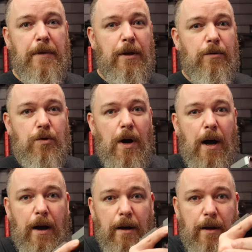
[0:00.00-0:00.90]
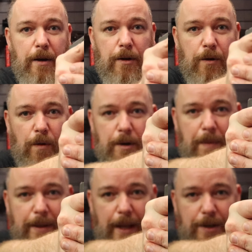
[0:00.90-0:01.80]
You draw, you're going to
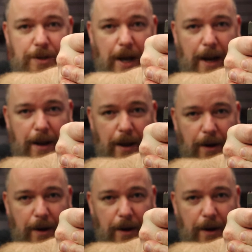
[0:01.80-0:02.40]
make that shot,